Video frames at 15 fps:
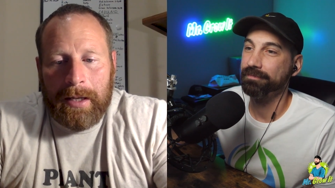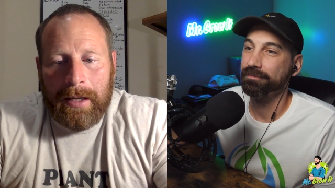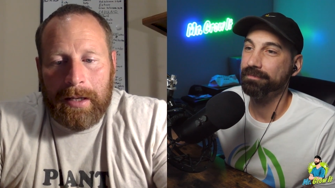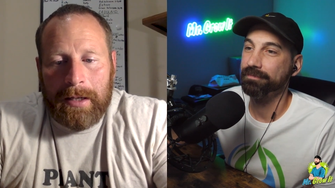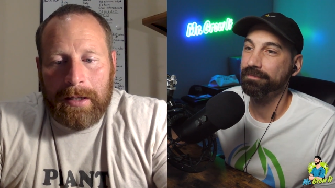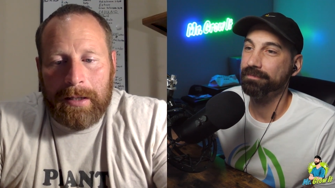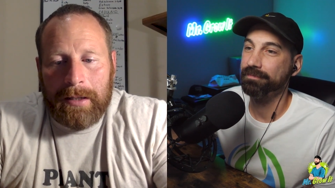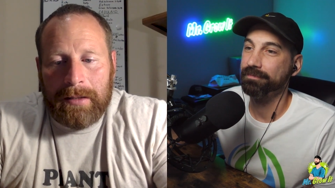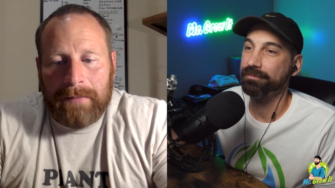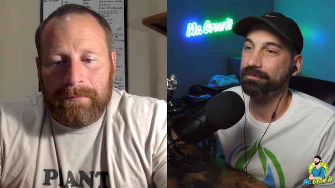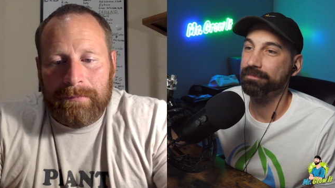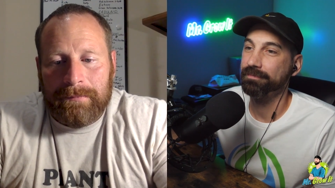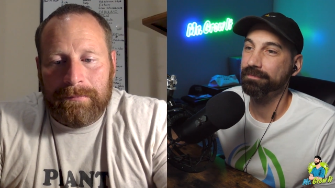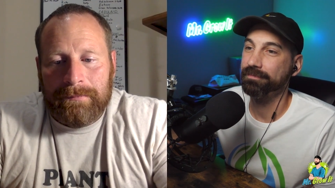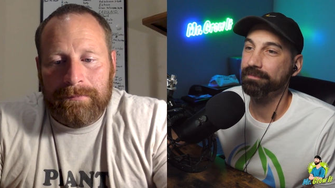
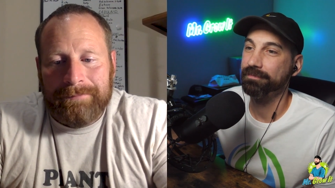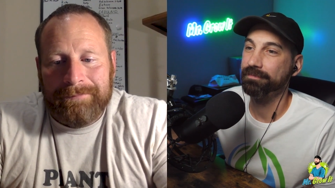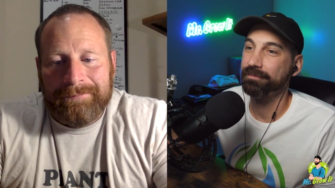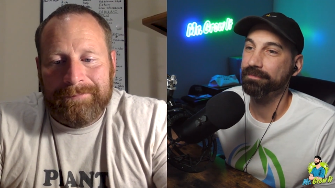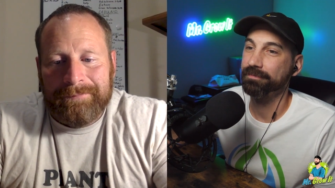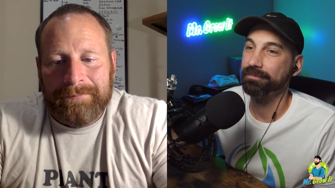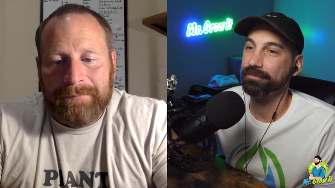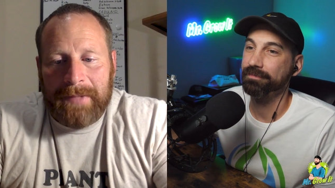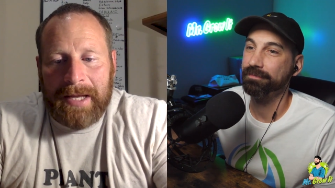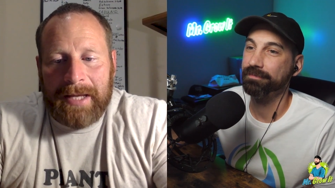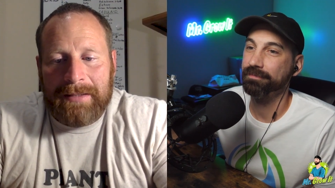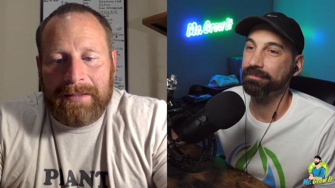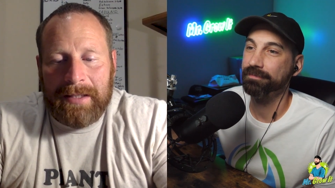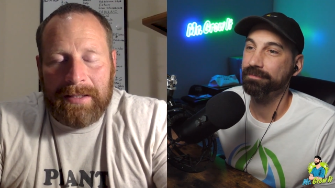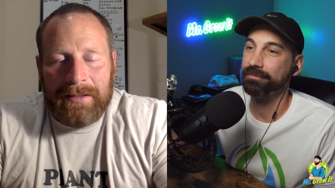Speaker 1: Um,
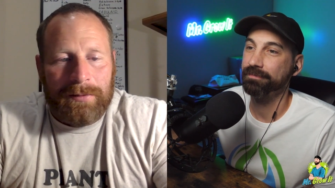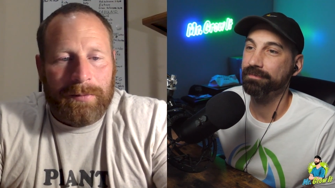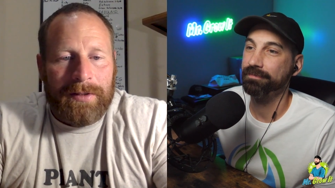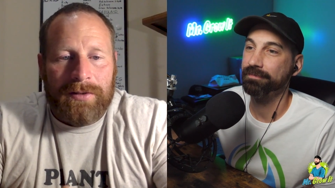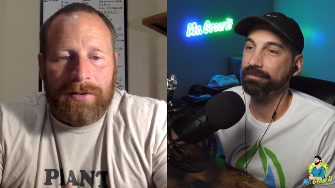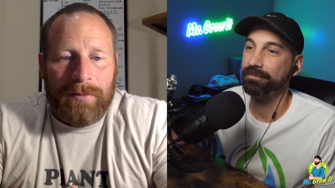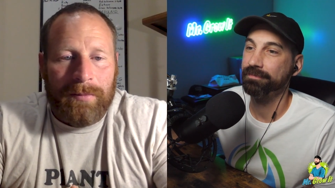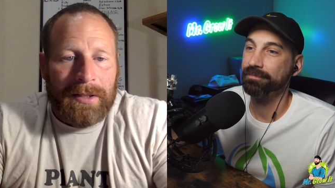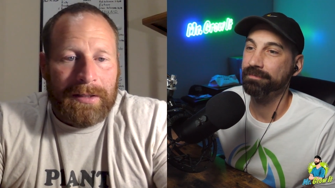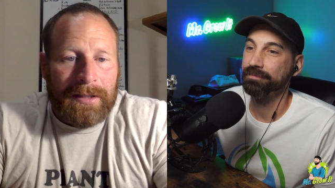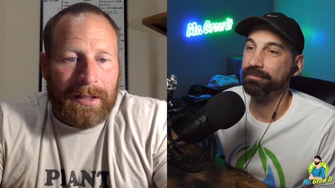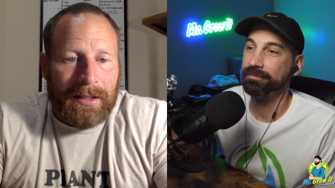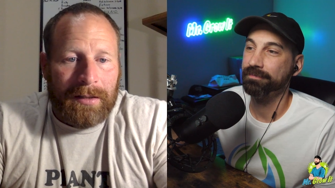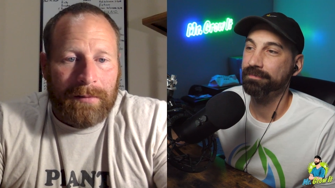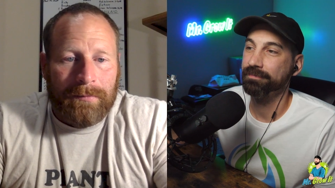that's the easiest way. Shoot me a
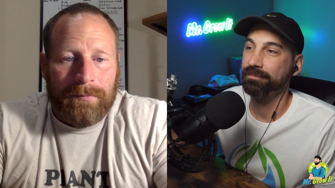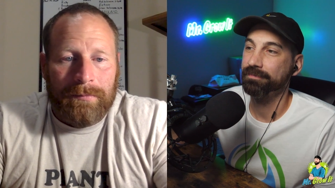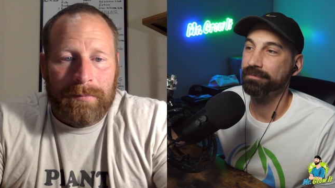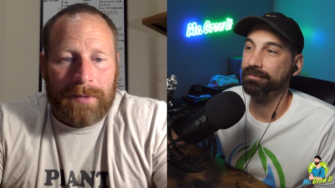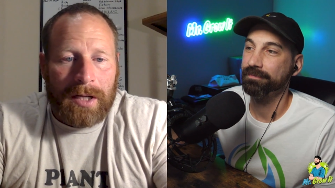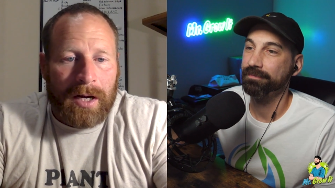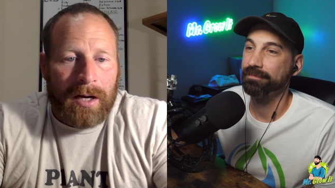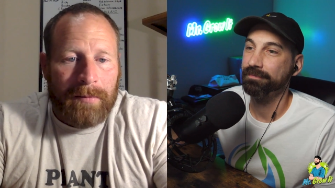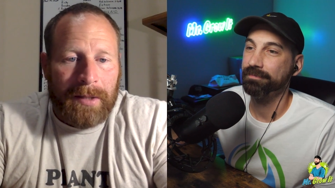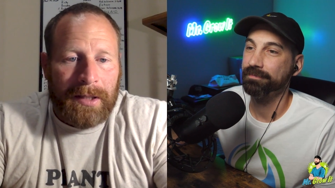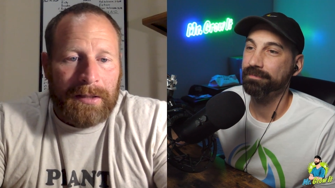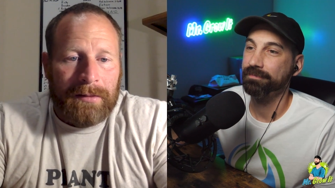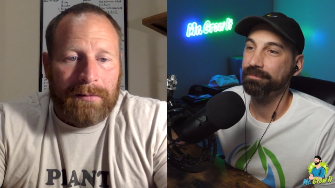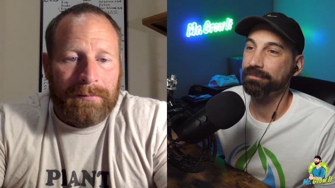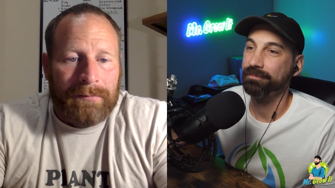D M,
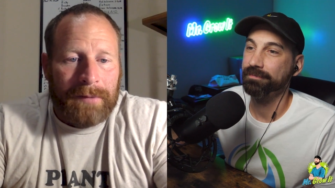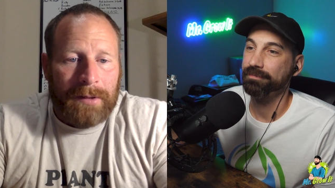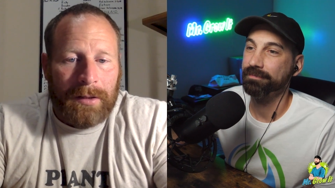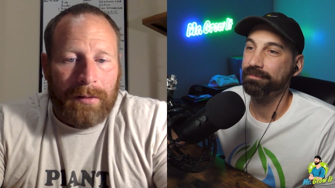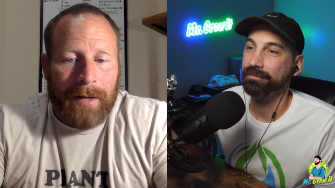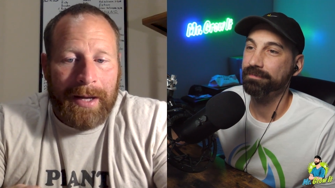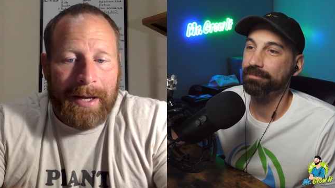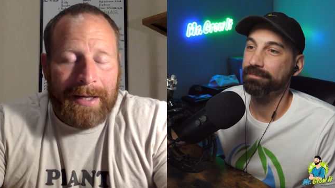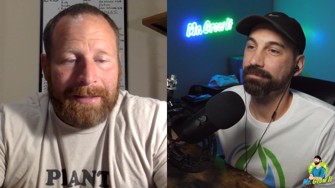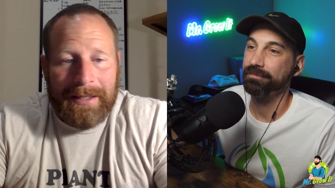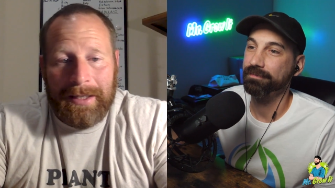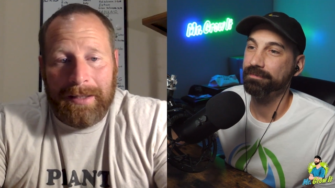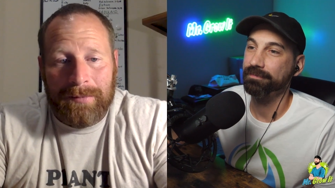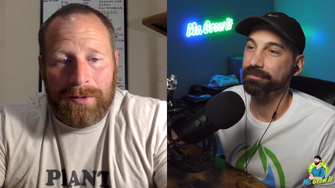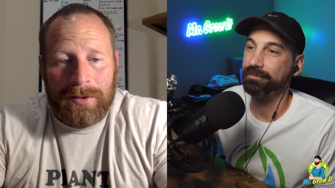comment, you know, hey, I
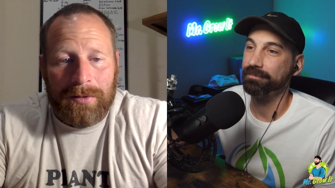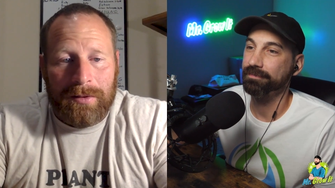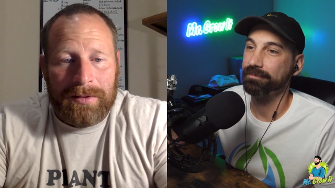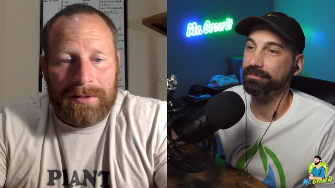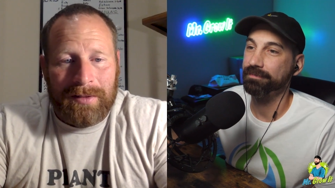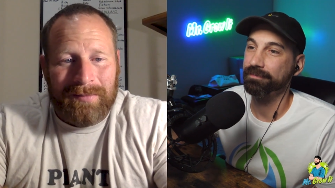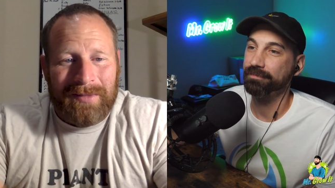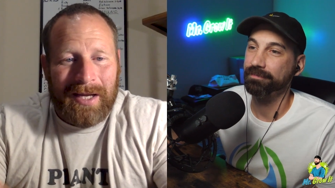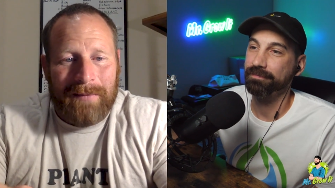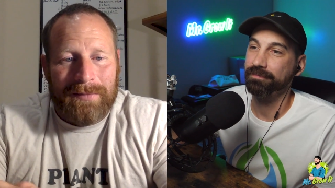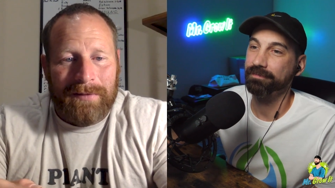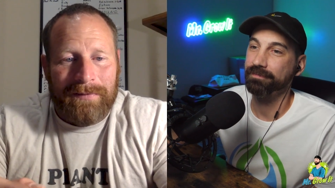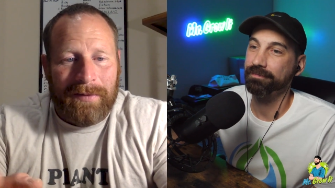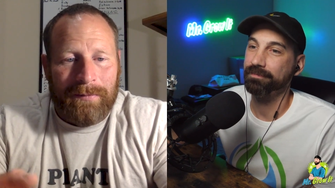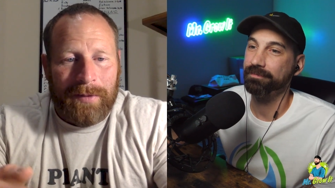D M'd you, because
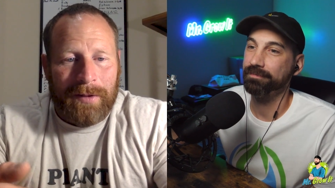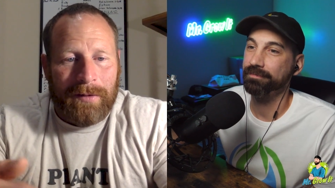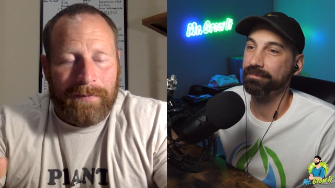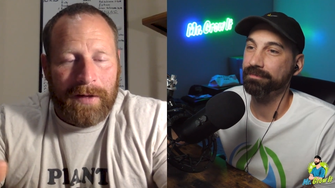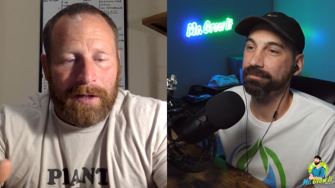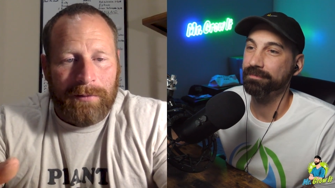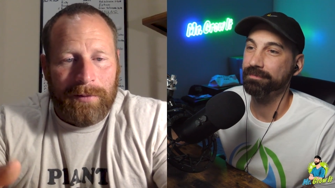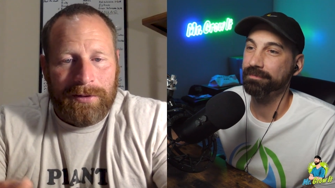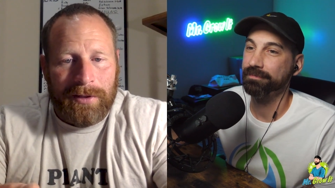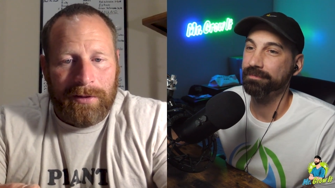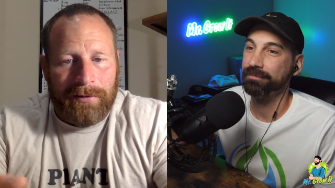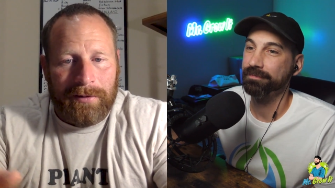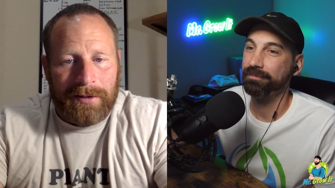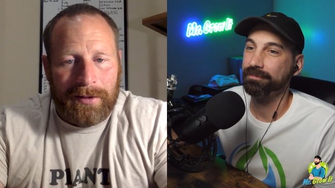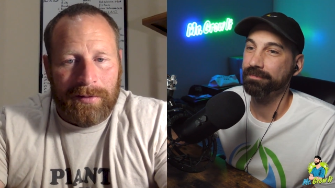sometimes if I, we don't follow each
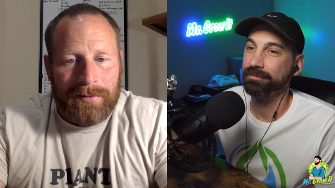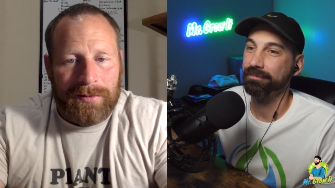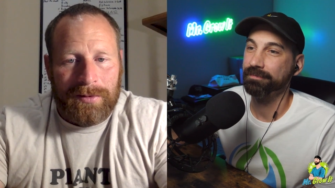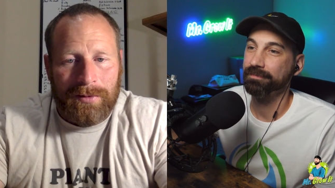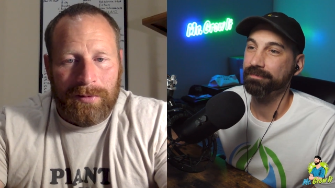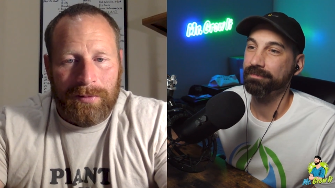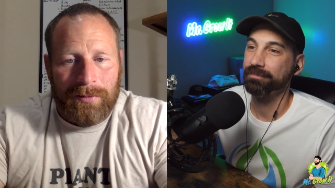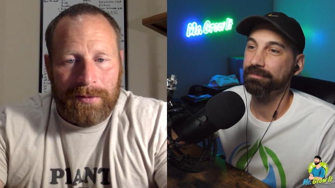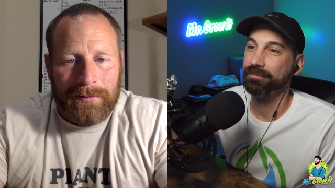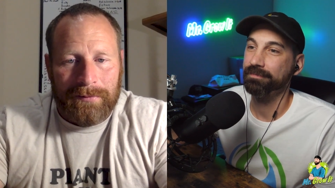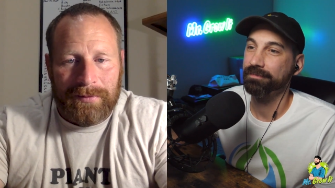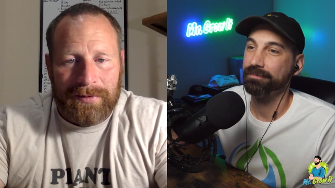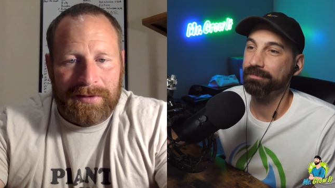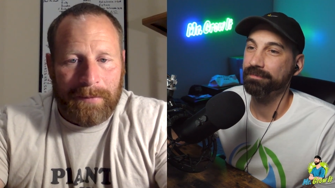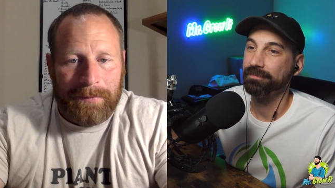other, it goes
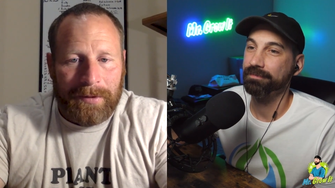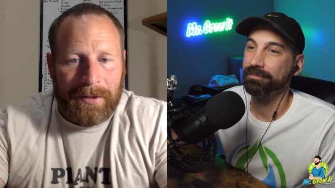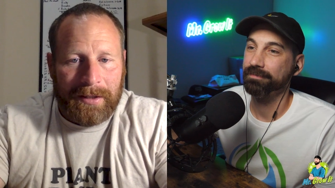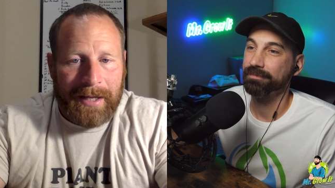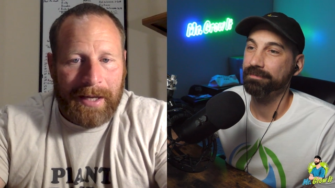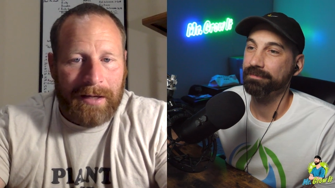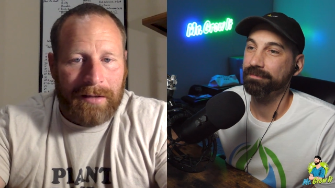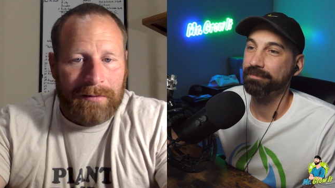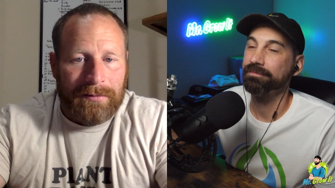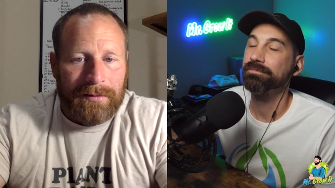to a separate account